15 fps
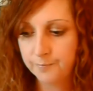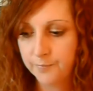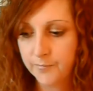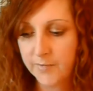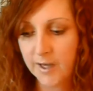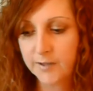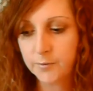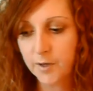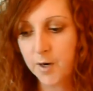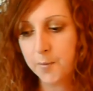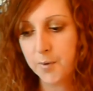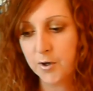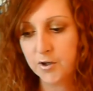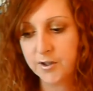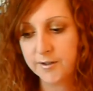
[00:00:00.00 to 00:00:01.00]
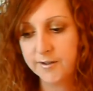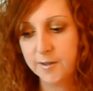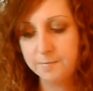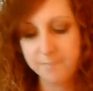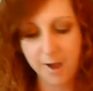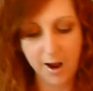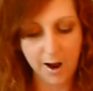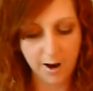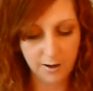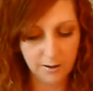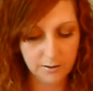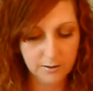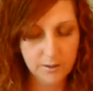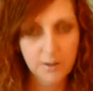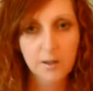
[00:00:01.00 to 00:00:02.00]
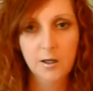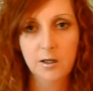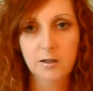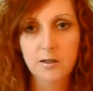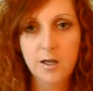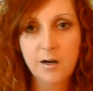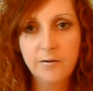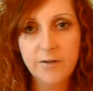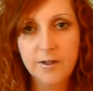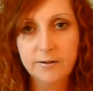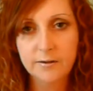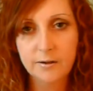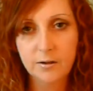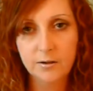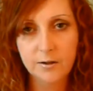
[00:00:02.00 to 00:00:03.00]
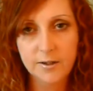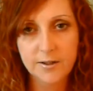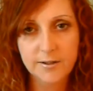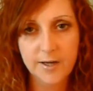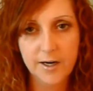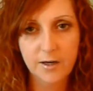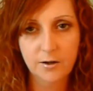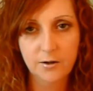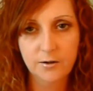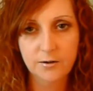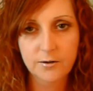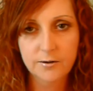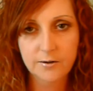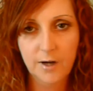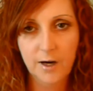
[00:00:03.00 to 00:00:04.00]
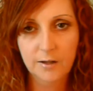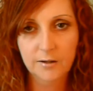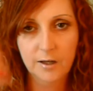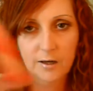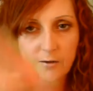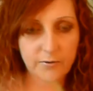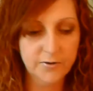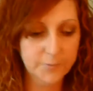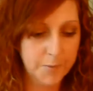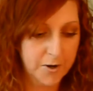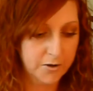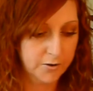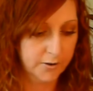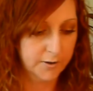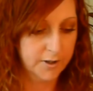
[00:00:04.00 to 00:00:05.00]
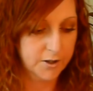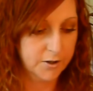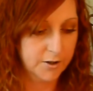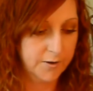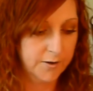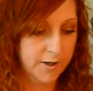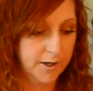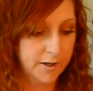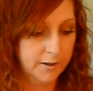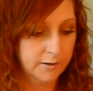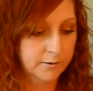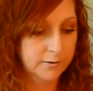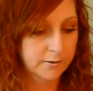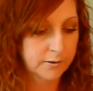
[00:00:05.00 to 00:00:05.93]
that's what I purchased at MAC. I love these little containers. I love special edition things.